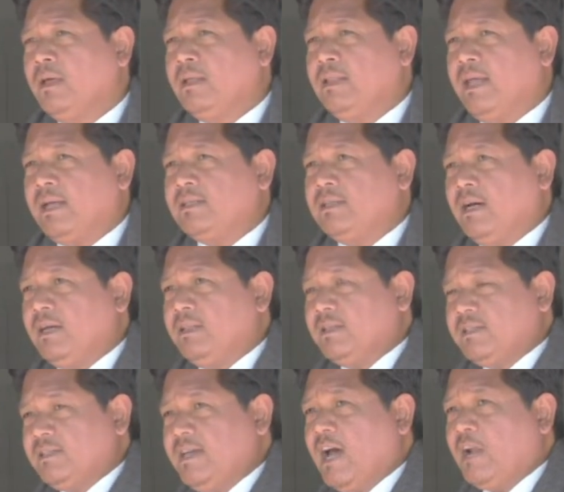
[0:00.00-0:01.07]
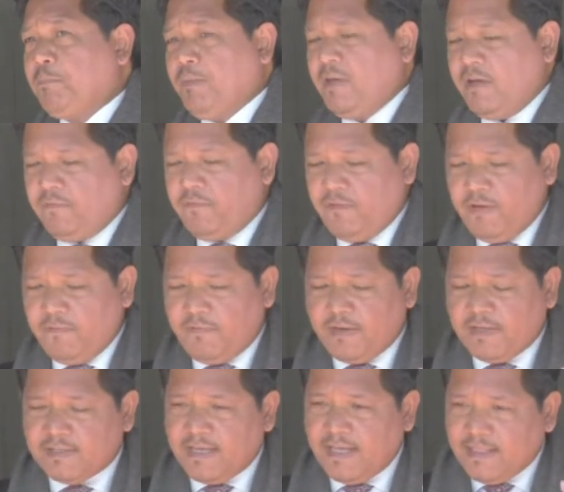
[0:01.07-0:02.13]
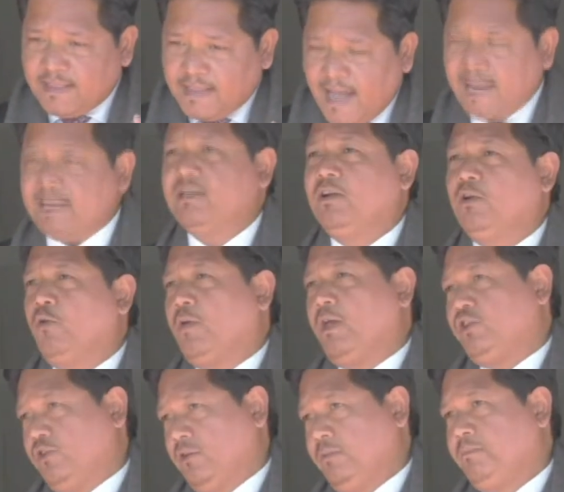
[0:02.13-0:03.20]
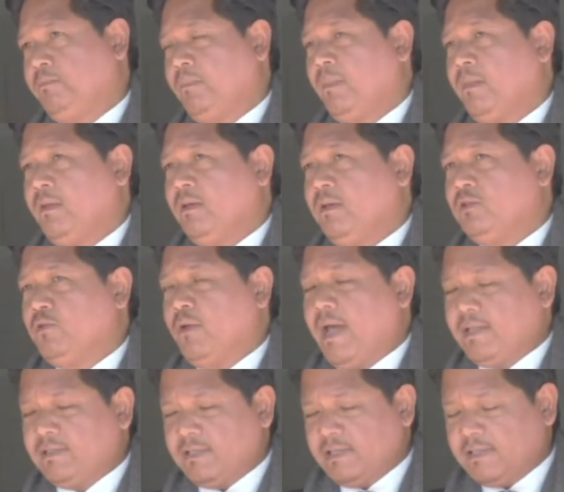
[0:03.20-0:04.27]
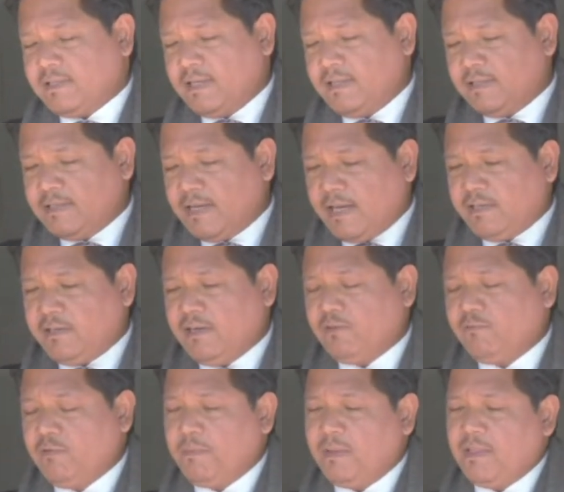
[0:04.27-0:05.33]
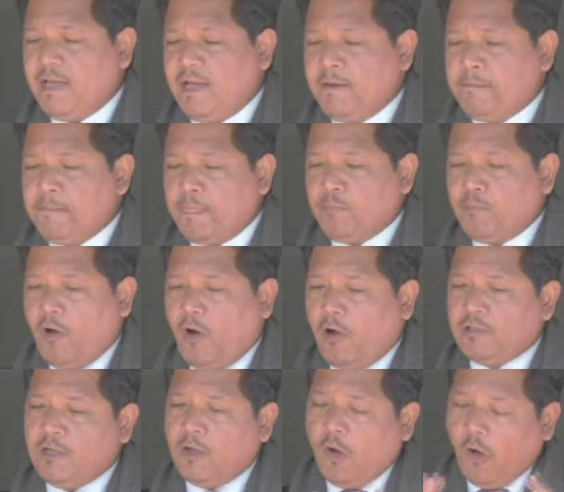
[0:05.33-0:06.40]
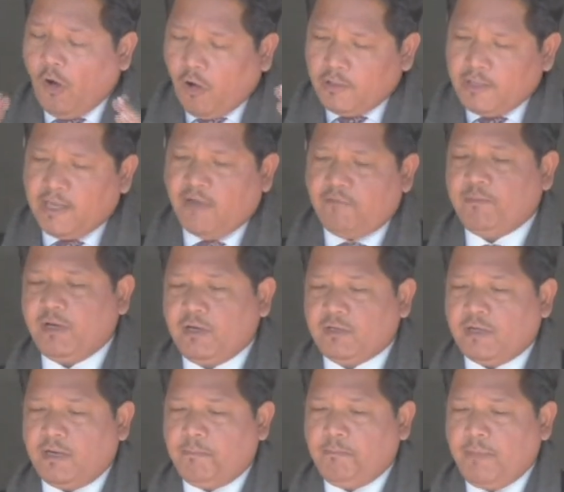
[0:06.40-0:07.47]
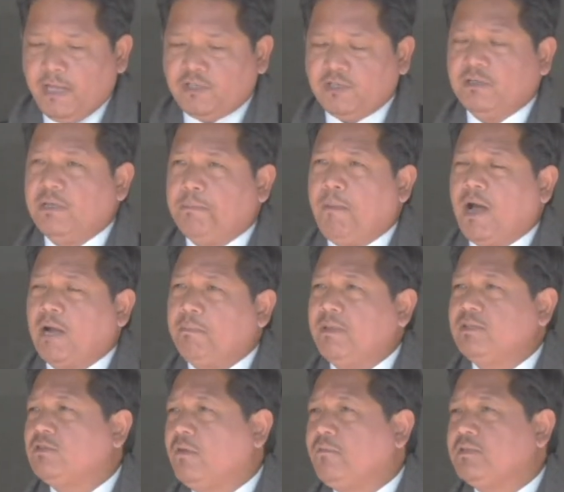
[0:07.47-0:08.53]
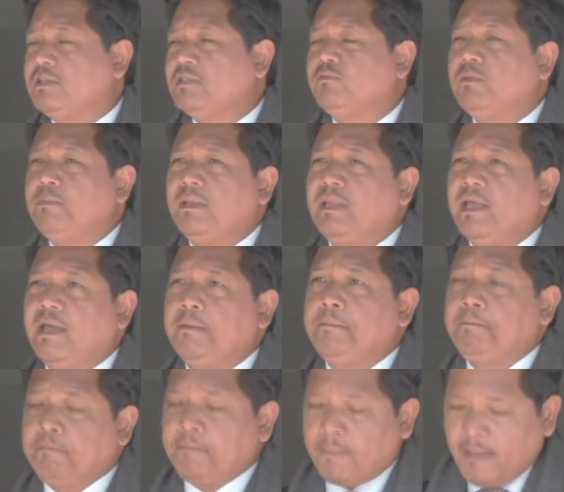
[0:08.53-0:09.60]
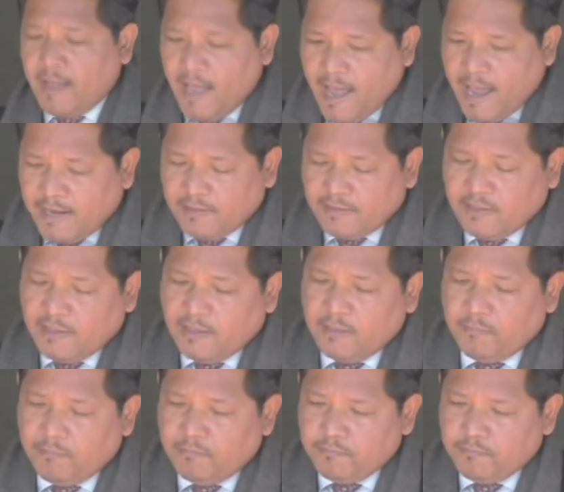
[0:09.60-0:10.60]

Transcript: that the CRPF, if it is in that location, so hence, as I said, the secretariat will be there, all the government major departments, offices will be there, and the